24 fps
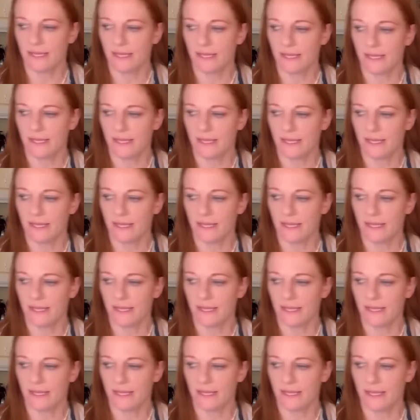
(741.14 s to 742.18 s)

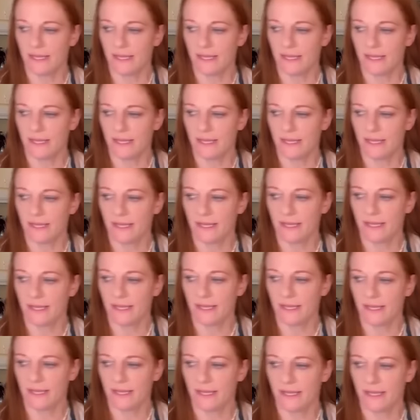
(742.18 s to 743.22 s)

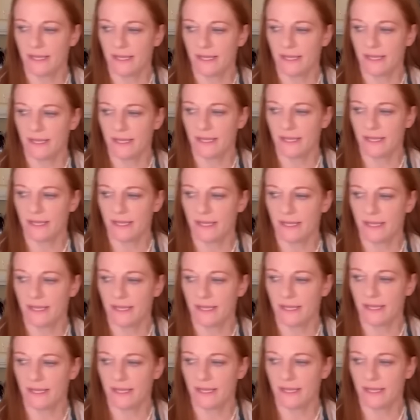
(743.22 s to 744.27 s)

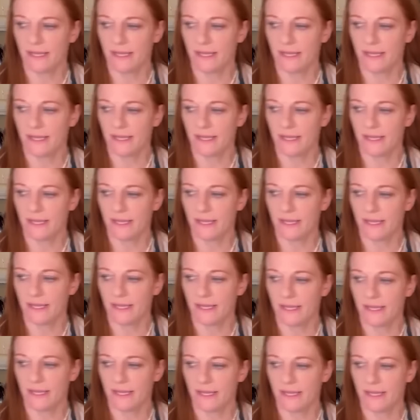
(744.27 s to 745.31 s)

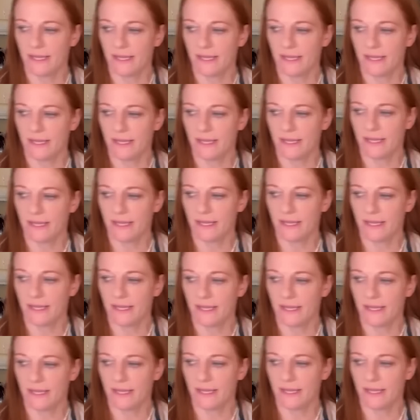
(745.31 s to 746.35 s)

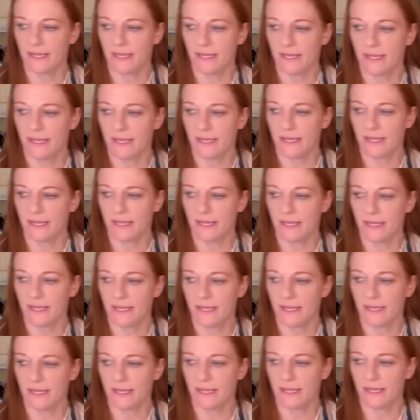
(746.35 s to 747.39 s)

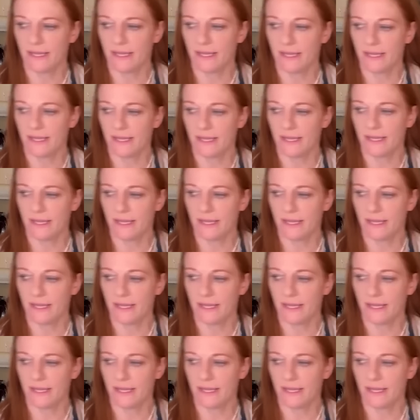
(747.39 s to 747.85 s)
This person isn't speaking.